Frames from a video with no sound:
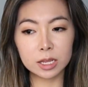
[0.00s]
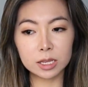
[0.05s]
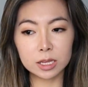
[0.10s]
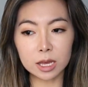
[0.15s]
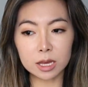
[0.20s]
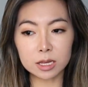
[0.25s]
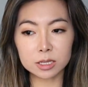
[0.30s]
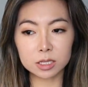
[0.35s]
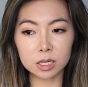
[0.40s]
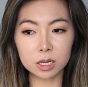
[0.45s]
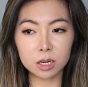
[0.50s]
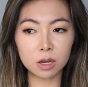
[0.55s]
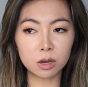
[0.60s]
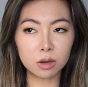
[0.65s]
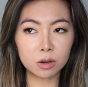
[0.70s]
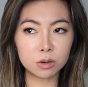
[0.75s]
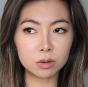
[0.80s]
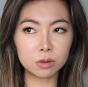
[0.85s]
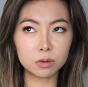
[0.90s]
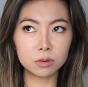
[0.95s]
years
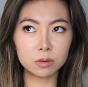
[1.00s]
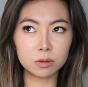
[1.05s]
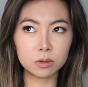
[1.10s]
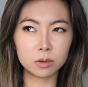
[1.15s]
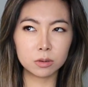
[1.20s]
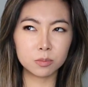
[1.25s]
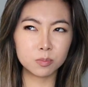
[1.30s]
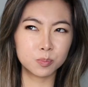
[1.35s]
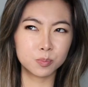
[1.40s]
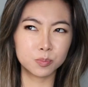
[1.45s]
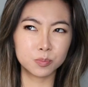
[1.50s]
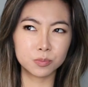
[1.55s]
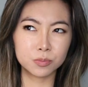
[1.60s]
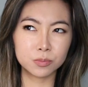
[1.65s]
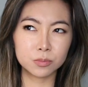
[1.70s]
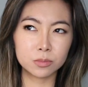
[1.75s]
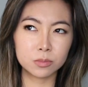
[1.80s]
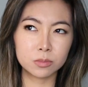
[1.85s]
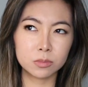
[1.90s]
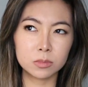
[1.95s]
ago,
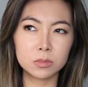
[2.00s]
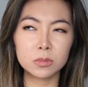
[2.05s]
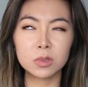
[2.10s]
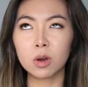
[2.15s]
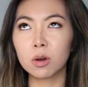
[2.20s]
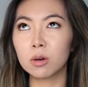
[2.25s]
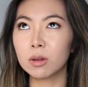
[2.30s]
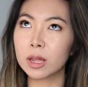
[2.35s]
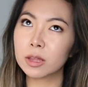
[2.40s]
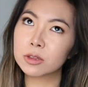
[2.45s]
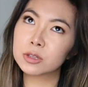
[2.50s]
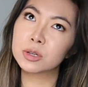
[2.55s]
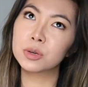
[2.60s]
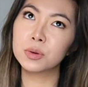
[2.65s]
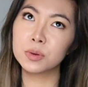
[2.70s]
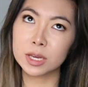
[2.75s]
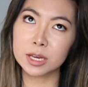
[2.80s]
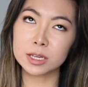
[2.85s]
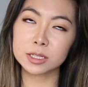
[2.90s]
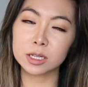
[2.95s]
no, like
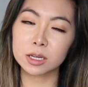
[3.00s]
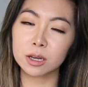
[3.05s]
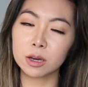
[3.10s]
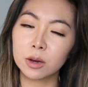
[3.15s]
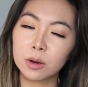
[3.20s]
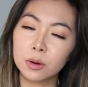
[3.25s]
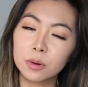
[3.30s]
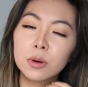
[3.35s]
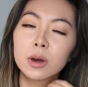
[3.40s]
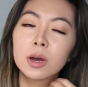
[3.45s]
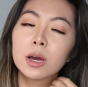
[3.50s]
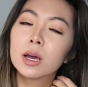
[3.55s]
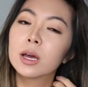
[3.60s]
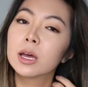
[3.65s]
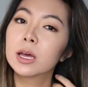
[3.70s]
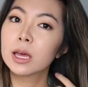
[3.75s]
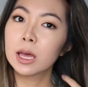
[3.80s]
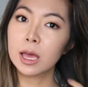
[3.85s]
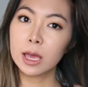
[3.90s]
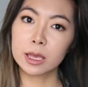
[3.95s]
2 years ago,
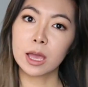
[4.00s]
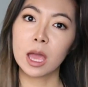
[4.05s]
it